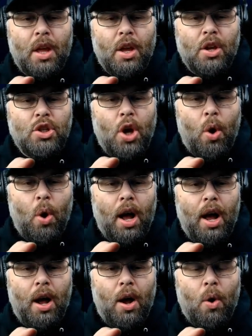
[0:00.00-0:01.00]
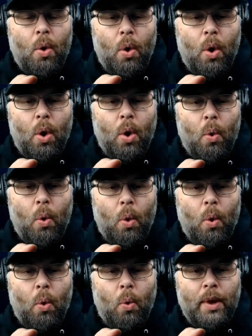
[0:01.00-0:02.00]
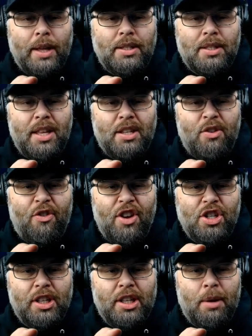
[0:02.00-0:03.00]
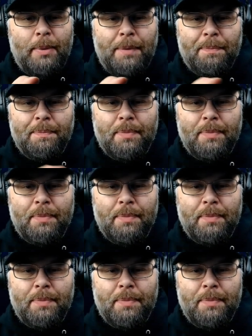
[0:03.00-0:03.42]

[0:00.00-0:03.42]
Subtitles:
So let's fish a little bit.